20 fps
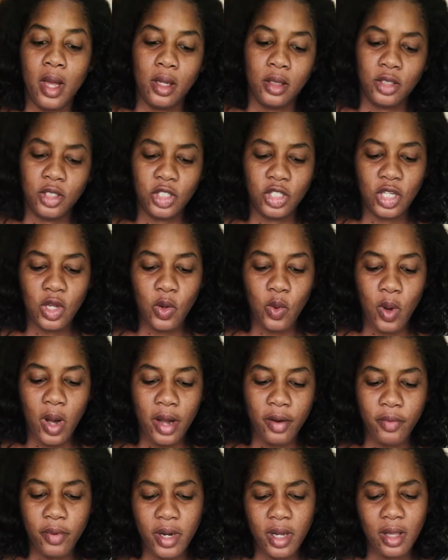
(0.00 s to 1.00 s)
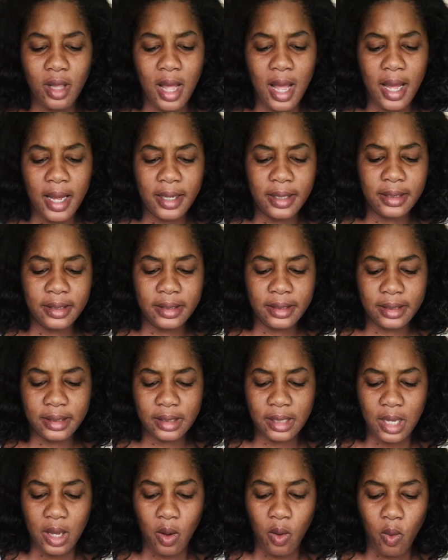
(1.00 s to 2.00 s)
So I realized
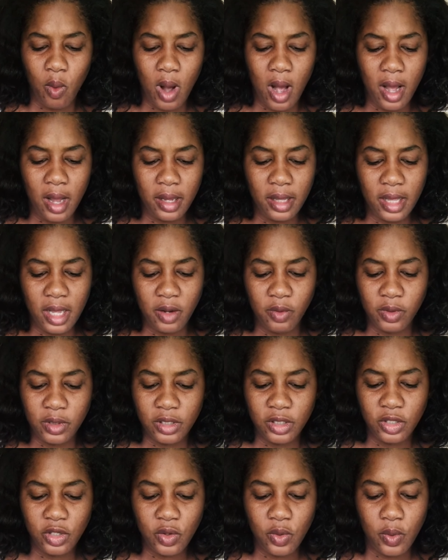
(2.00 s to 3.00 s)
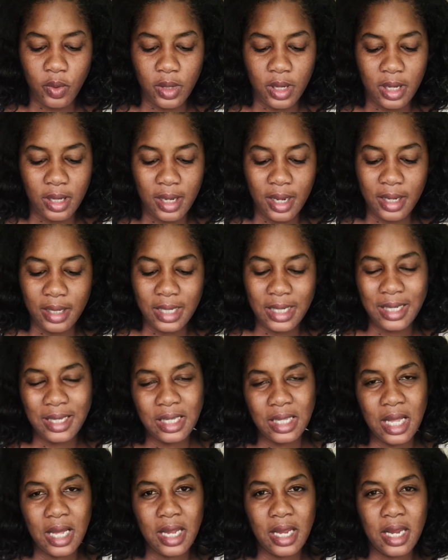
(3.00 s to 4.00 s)
while I was doing it, I didn't
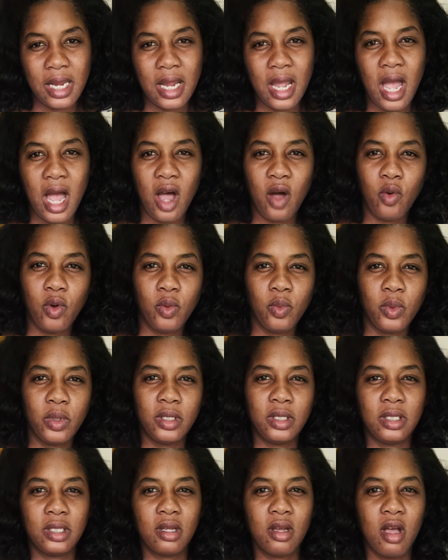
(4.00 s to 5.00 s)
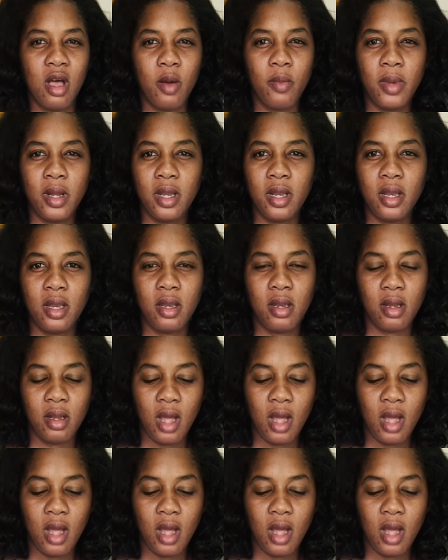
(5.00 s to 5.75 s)
like how it was coming